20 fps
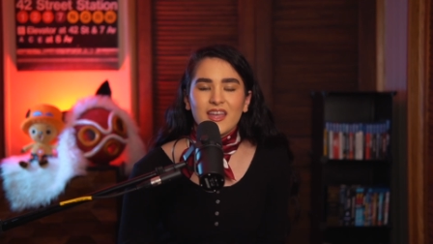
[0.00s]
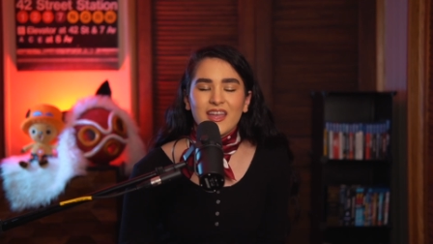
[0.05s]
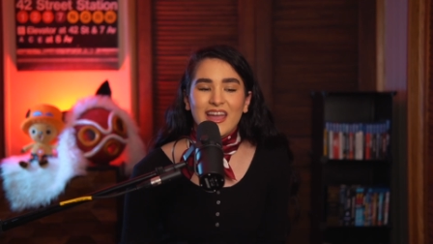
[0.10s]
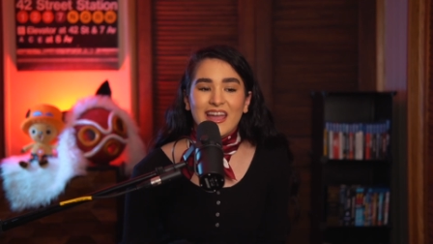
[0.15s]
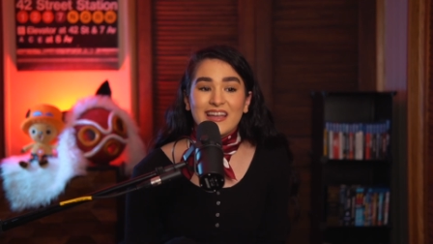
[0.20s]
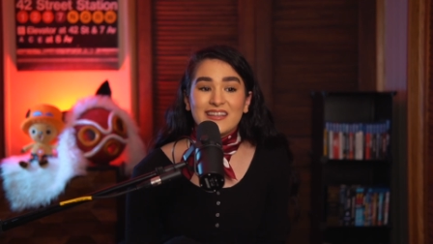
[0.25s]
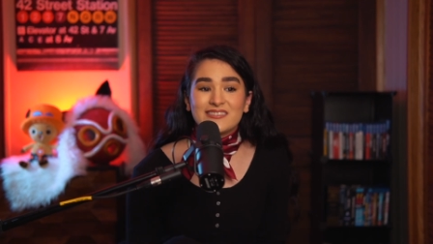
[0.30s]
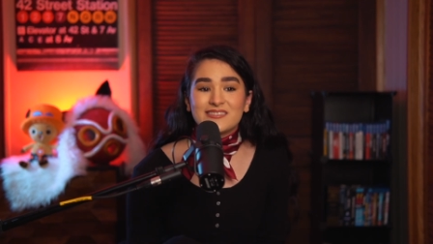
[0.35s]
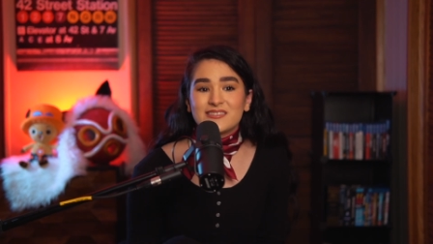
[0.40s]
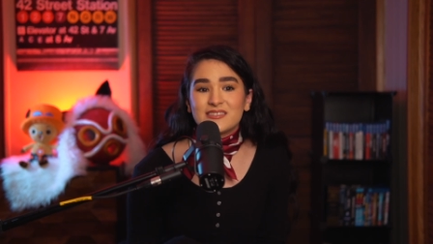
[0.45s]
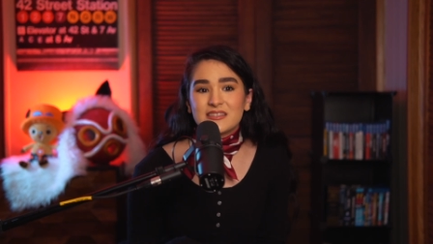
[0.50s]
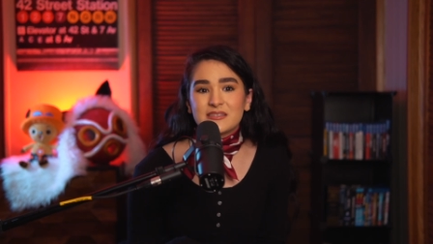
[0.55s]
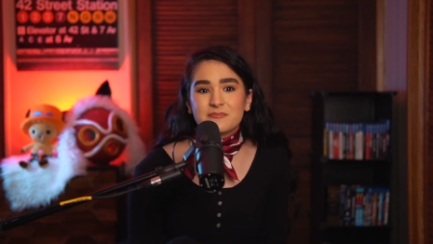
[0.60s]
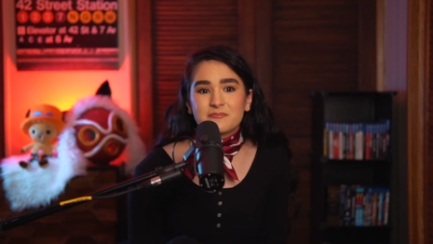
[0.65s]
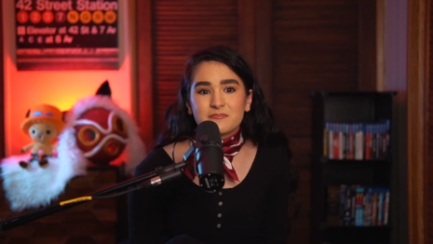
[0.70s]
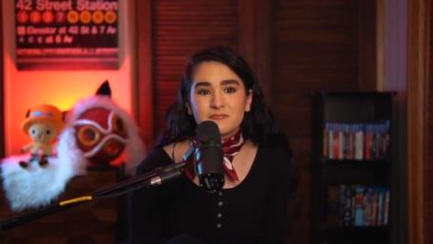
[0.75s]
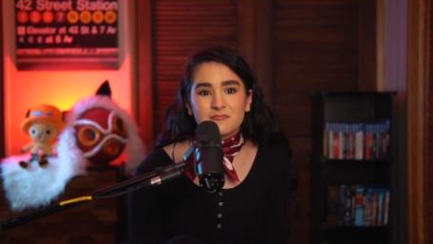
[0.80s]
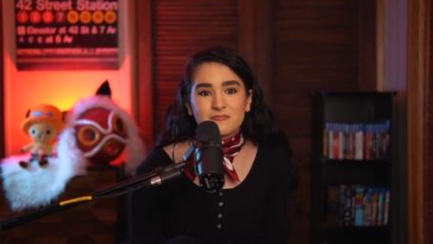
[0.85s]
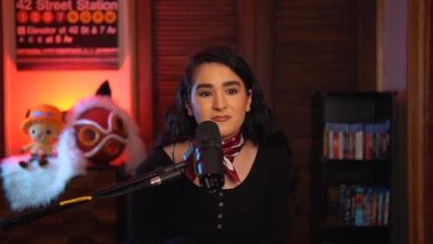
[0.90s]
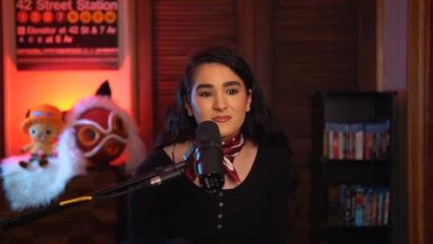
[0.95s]
And
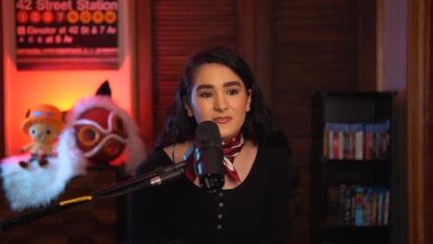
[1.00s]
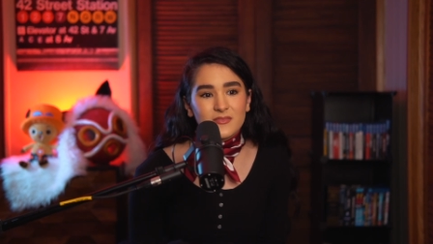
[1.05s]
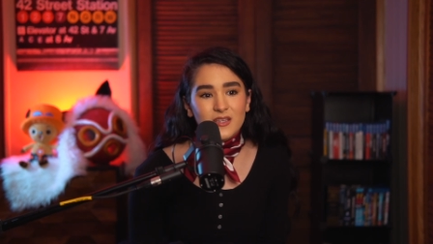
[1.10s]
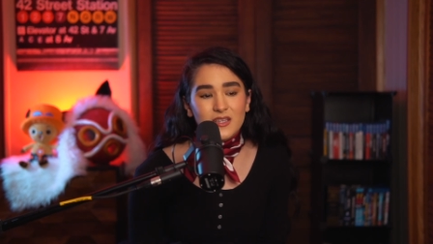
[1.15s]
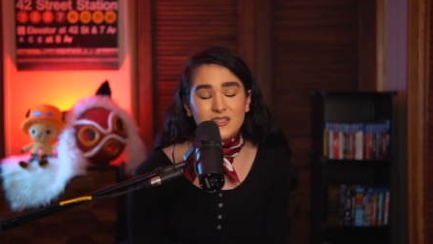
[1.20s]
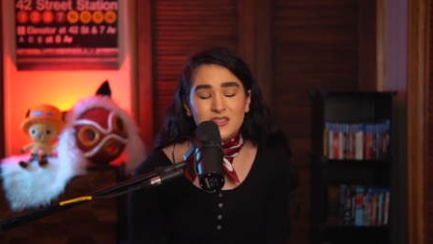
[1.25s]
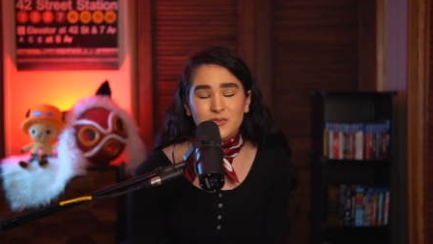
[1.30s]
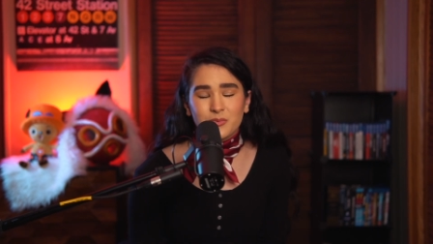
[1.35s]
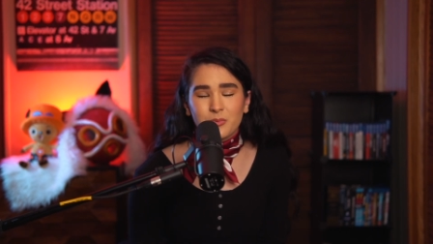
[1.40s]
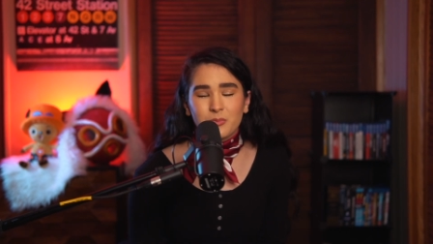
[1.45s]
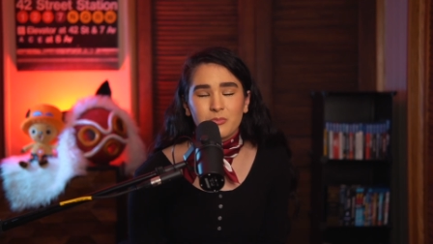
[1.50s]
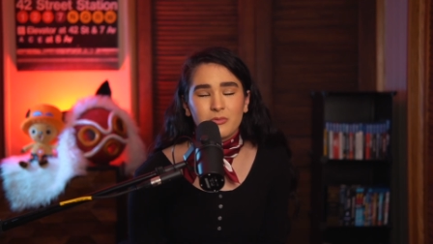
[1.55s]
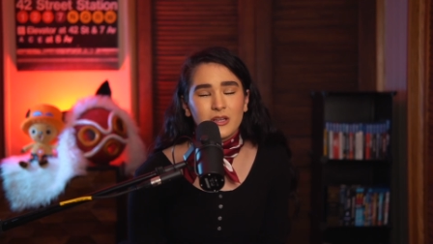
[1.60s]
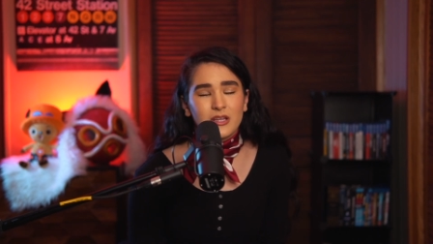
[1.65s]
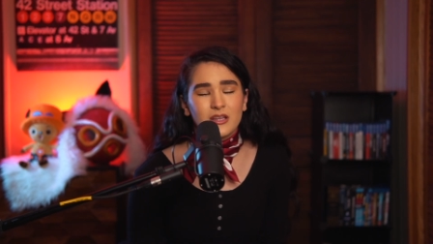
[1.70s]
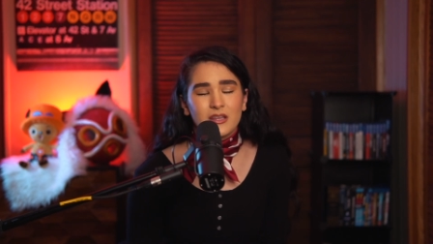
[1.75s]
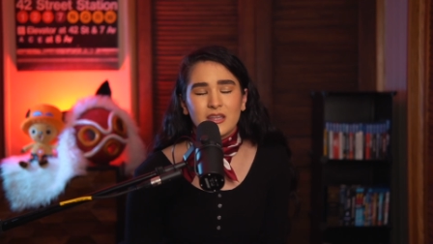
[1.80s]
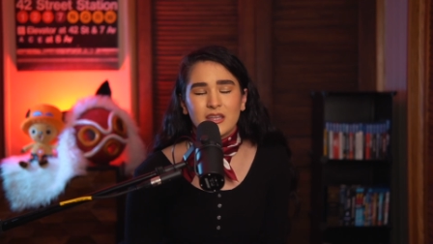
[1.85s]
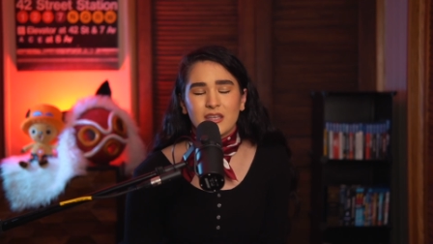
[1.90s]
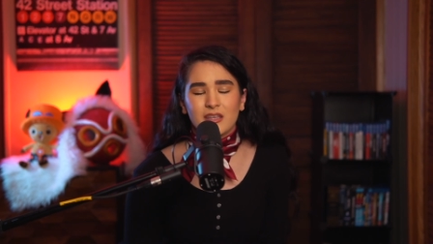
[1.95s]
it's a
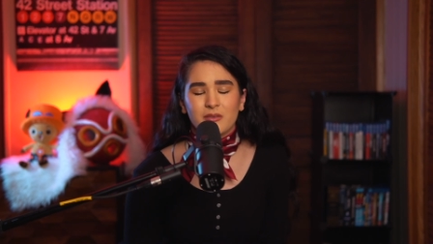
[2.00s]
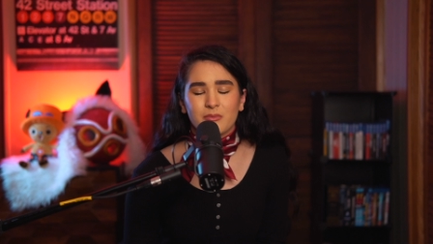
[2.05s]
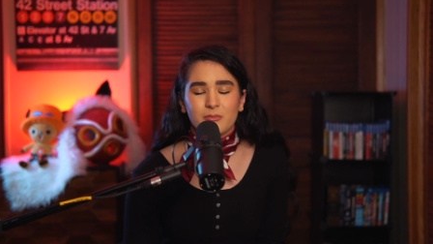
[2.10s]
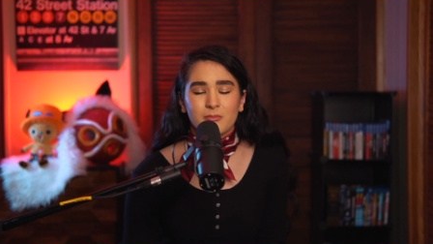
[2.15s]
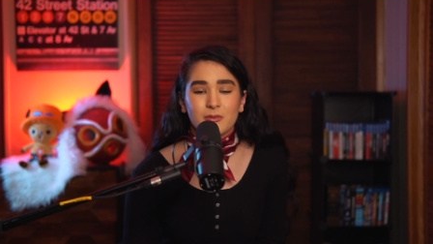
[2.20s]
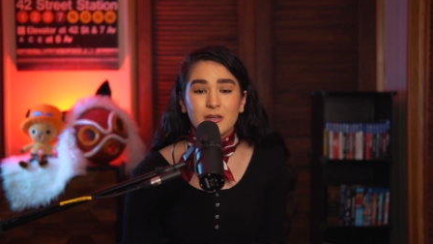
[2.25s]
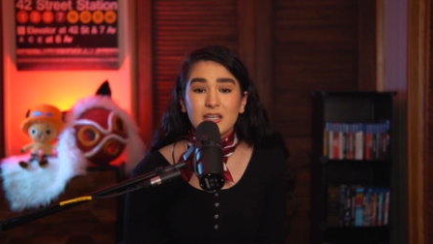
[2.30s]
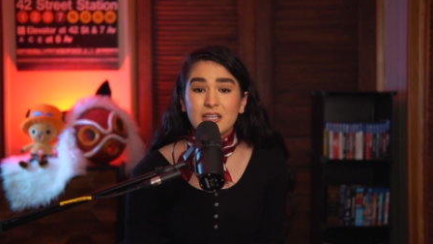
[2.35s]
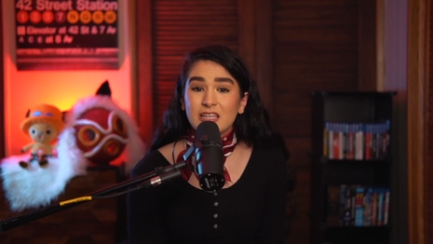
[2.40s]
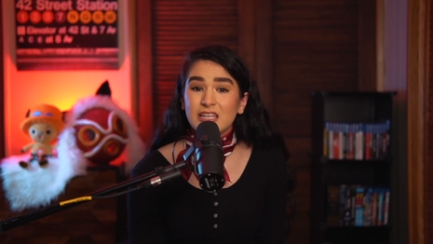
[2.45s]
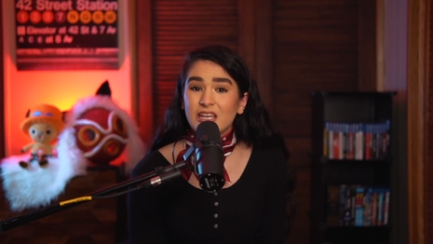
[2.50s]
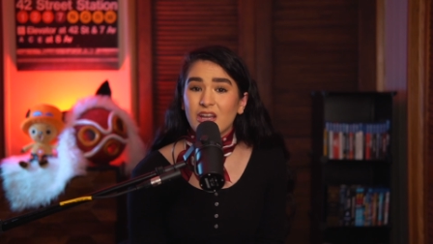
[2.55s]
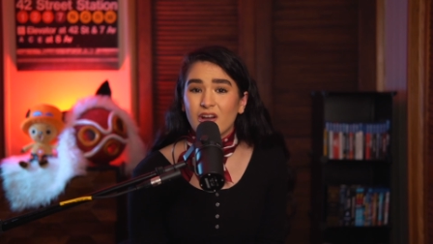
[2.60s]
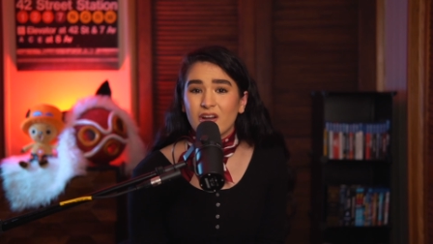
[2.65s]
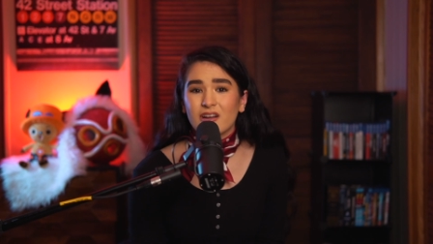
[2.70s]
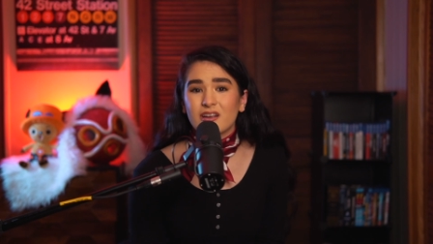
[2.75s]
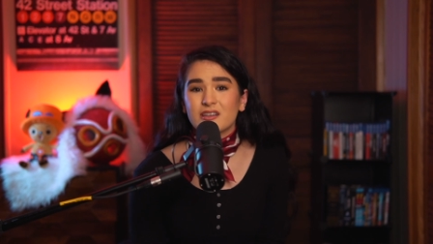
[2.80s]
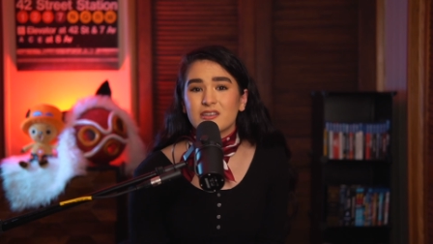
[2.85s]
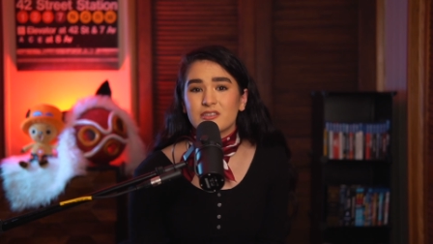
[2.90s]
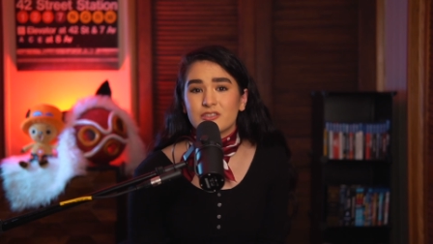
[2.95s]
really, really
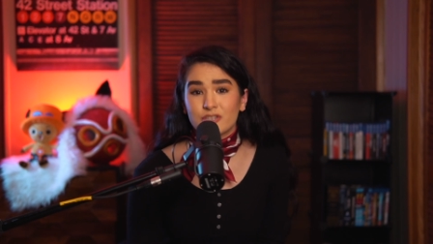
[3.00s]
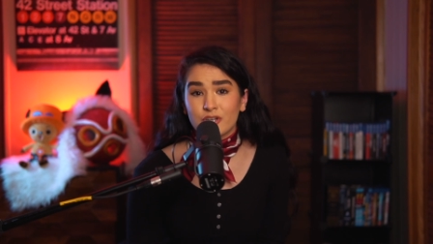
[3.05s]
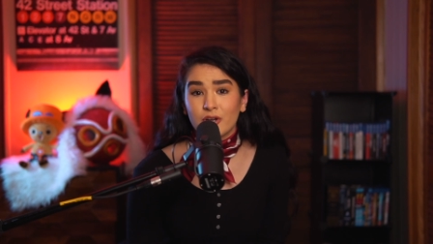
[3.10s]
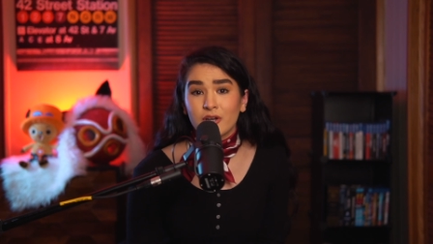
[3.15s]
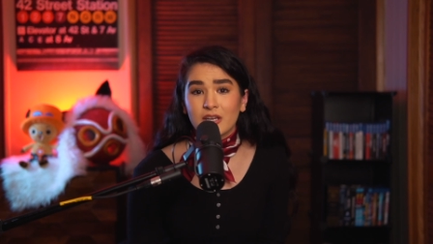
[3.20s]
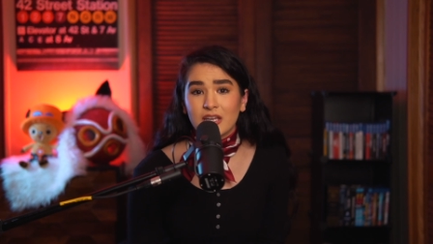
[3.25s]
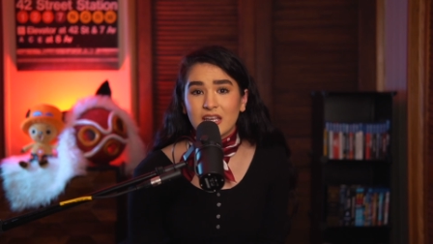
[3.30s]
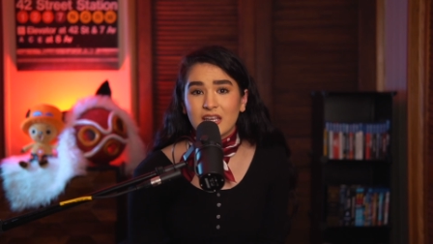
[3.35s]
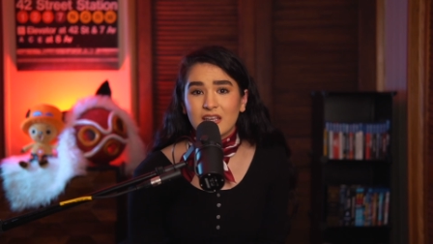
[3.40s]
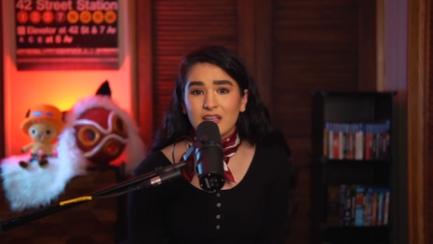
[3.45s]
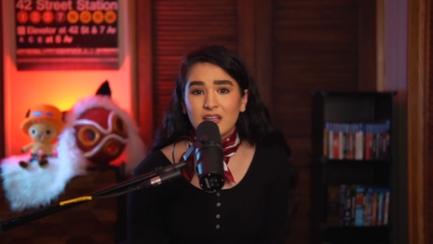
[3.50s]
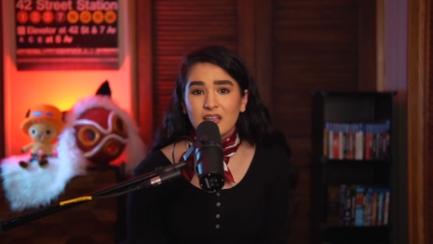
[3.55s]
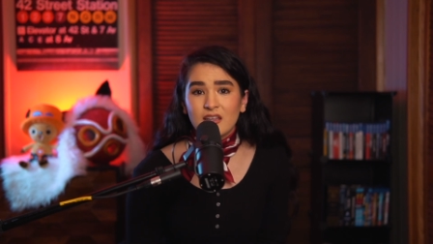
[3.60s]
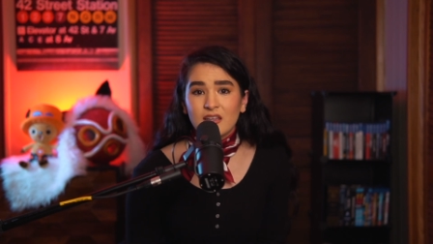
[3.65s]
hard journey.